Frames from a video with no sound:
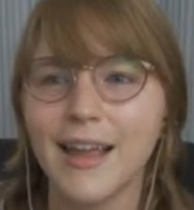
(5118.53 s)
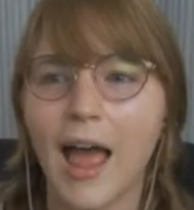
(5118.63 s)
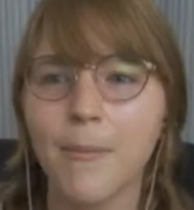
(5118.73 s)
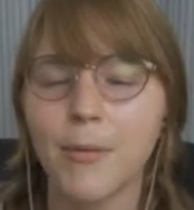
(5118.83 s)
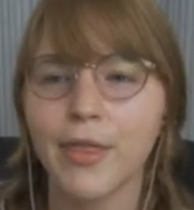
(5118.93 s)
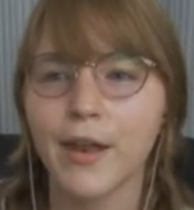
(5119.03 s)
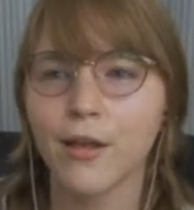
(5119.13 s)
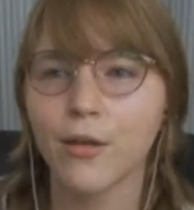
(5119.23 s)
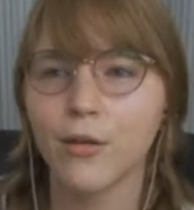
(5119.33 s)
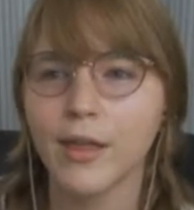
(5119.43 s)

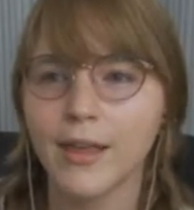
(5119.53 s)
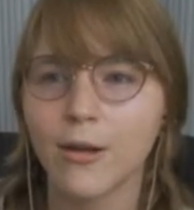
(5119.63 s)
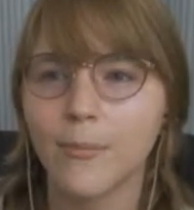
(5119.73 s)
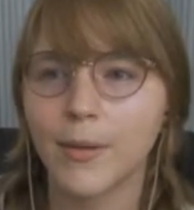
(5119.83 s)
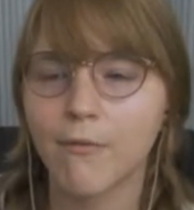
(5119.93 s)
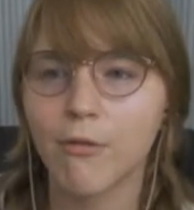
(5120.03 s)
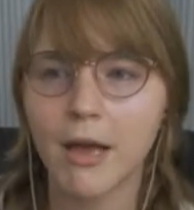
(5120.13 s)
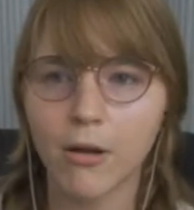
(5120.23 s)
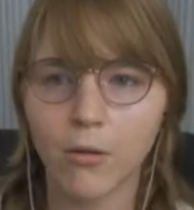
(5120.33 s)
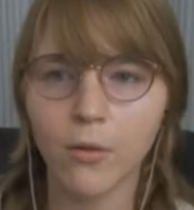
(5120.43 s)
Hypothetical here, but if you
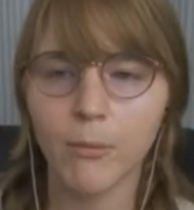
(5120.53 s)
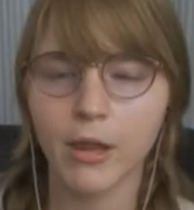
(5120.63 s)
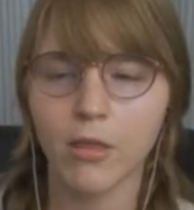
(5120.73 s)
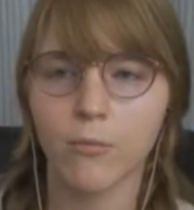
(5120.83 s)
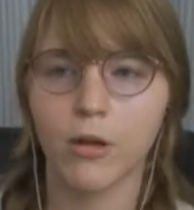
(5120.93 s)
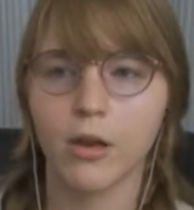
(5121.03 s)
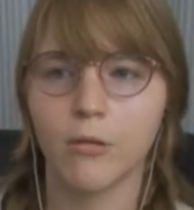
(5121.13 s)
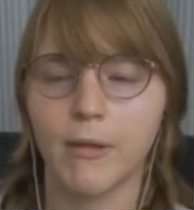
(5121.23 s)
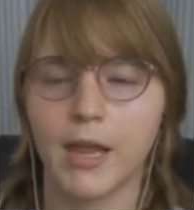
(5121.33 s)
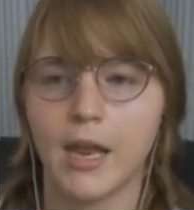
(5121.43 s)
had all the money in the world and
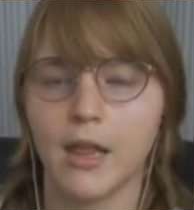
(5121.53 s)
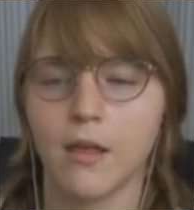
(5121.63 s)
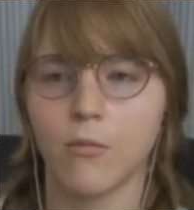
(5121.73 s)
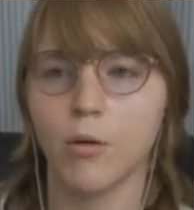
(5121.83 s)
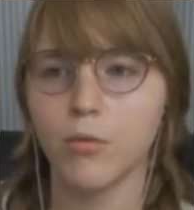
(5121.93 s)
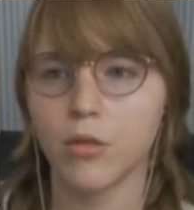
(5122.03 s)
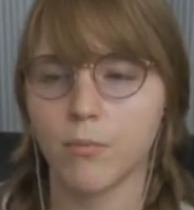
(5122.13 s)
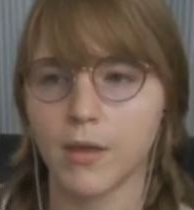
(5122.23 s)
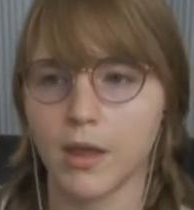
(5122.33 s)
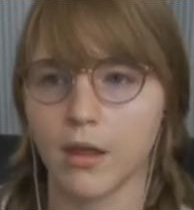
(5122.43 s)
could make anything, what would
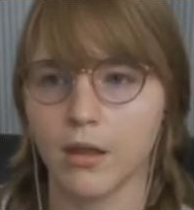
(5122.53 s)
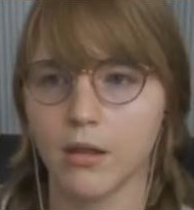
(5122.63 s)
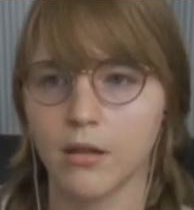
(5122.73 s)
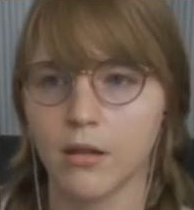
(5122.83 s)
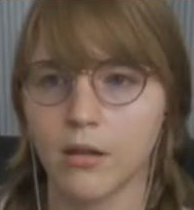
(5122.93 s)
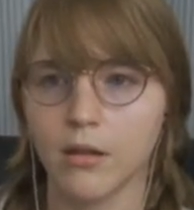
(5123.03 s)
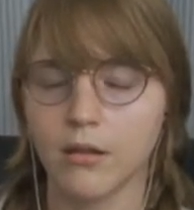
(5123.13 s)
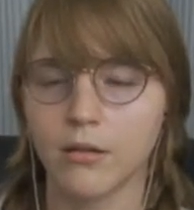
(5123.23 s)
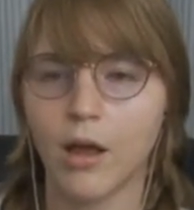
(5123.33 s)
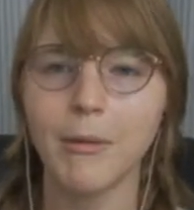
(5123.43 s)
it be?
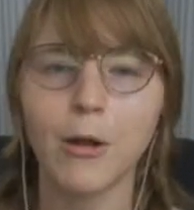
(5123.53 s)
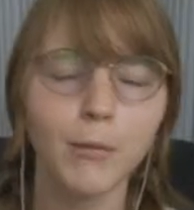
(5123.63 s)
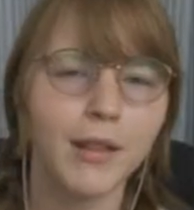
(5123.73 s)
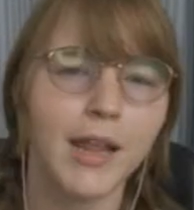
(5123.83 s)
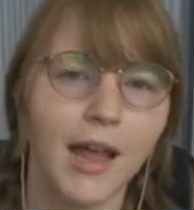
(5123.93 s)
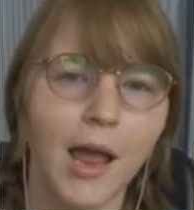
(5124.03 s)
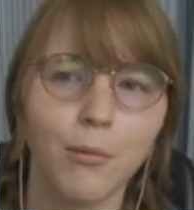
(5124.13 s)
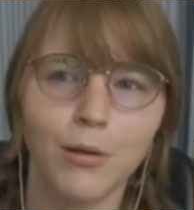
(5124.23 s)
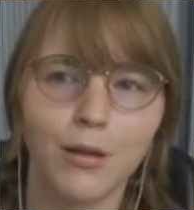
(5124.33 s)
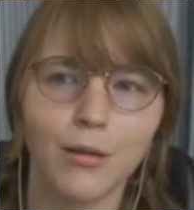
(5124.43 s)
I mean, like I
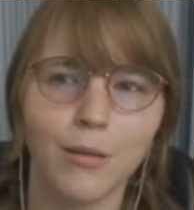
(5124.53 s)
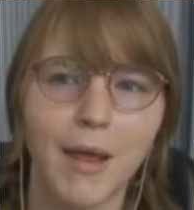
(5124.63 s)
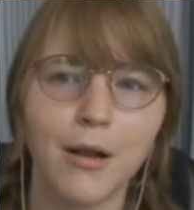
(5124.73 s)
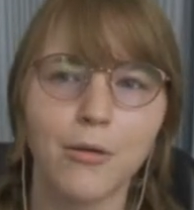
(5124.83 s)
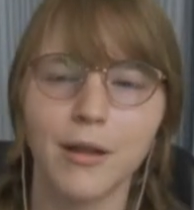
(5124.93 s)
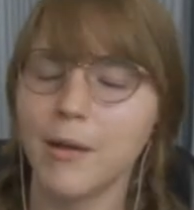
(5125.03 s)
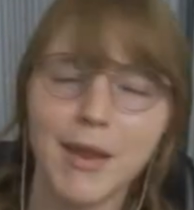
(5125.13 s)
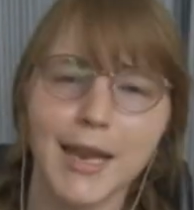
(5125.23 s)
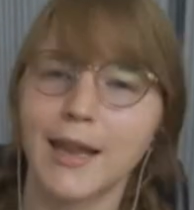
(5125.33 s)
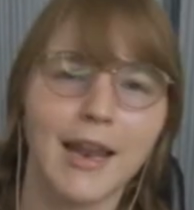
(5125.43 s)
would
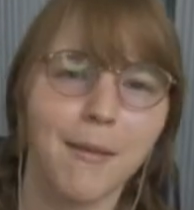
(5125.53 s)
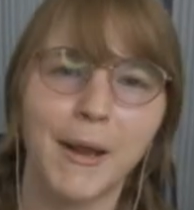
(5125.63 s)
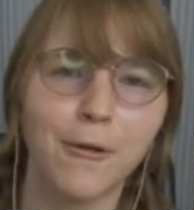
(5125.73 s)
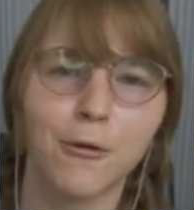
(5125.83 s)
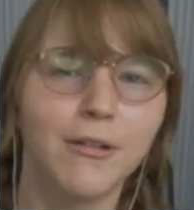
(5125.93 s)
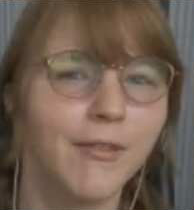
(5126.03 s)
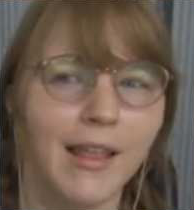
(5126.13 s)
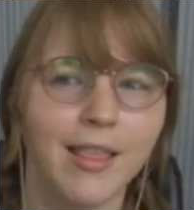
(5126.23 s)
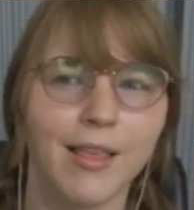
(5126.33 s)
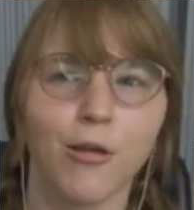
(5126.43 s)
immediately like medical
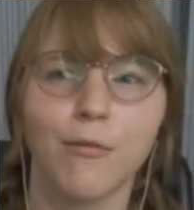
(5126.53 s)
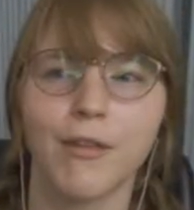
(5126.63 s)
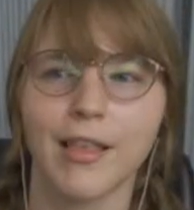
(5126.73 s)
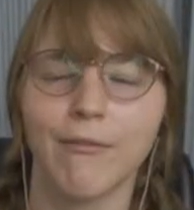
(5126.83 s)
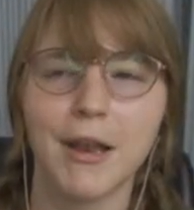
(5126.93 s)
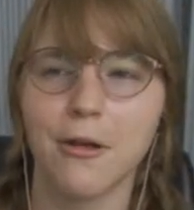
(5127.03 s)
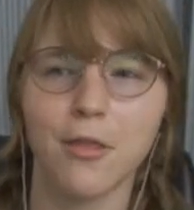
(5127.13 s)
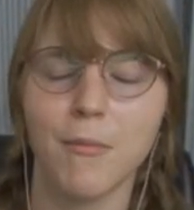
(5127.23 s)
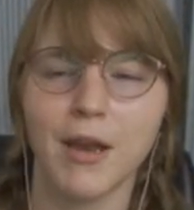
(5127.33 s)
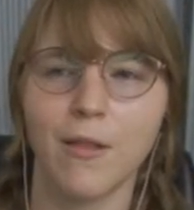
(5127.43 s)
advances. Obviously, if I had all
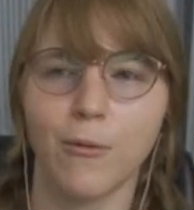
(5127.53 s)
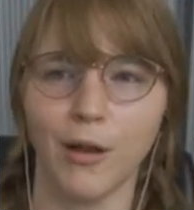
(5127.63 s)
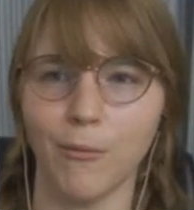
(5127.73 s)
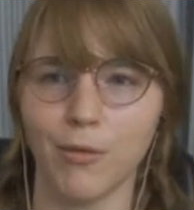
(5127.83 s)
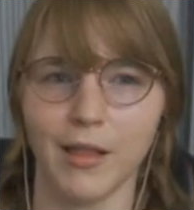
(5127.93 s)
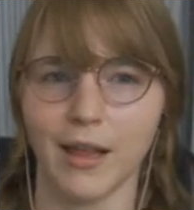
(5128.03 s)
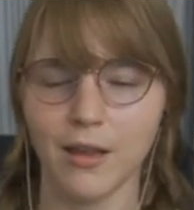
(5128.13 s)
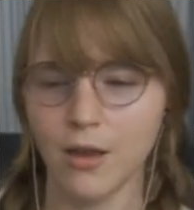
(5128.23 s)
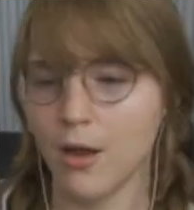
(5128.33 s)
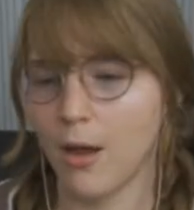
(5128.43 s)
the money in the world, I would like
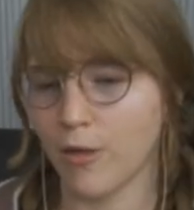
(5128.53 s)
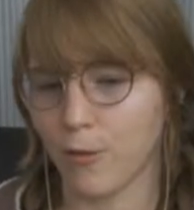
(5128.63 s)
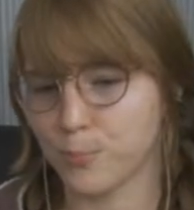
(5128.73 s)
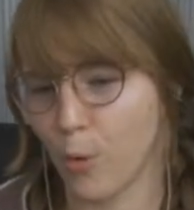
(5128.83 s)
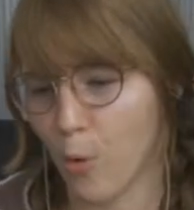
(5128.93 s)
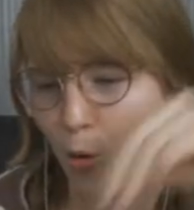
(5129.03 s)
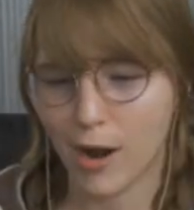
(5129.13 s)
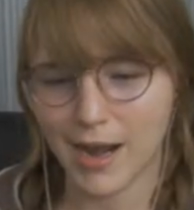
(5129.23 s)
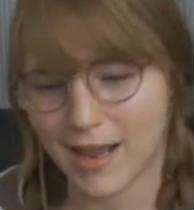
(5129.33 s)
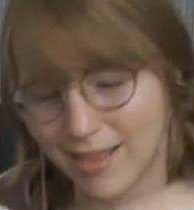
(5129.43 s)
just pour
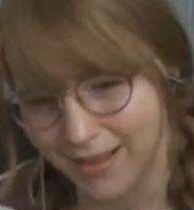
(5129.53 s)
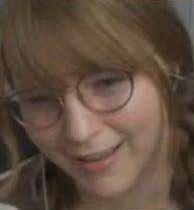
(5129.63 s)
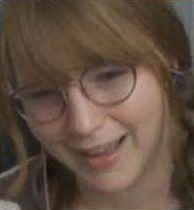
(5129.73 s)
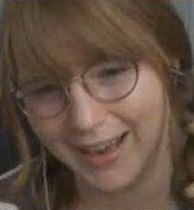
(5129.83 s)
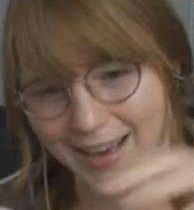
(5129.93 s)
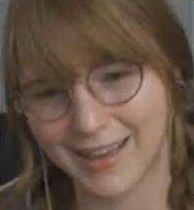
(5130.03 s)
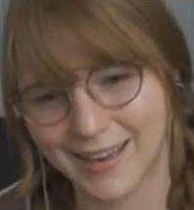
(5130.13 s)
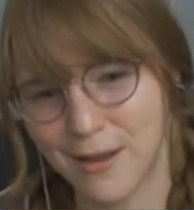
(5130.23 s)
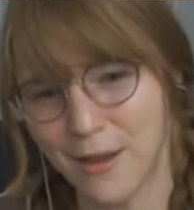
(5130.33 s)
it into like